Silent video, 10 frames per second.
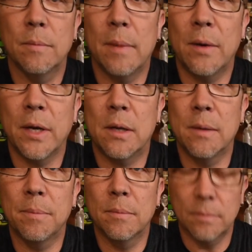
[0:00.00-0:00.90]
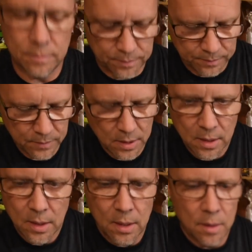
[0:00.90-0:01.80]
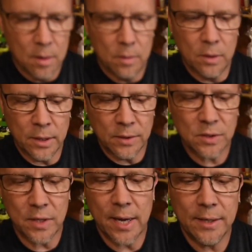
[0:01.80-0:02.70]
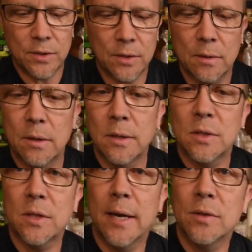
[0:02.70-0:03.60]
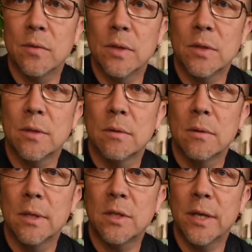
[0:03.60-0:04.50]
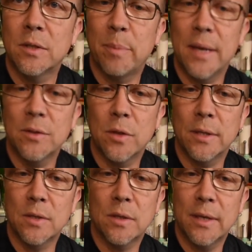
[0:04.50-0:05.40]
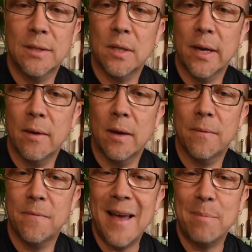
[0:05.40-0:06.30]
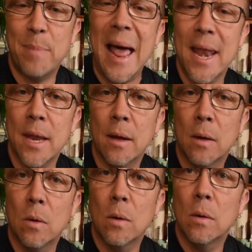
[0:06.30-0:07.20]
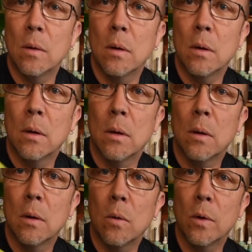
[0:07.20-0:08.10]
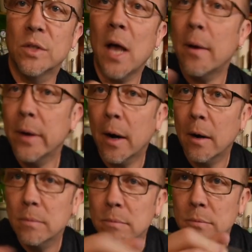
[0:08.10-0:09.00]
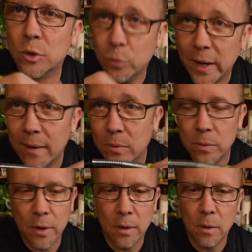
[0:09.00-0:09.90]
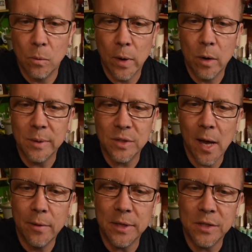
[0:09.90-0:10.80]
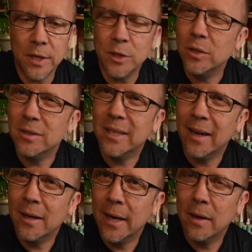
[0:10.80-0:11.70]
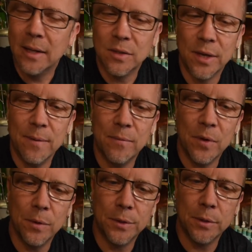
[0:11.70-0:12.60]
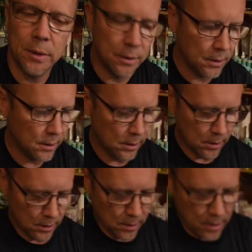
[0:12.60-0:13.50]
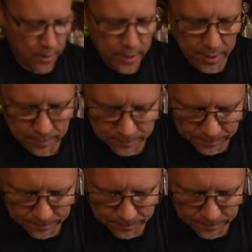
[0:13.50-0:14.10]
Mounting clip. Look at the size. Look at the size of this. It's pencil. It's like a fat pen or a soldering iron, which we have the Ryobi soldering station. It's got kind of that same feel to it. Alrighty.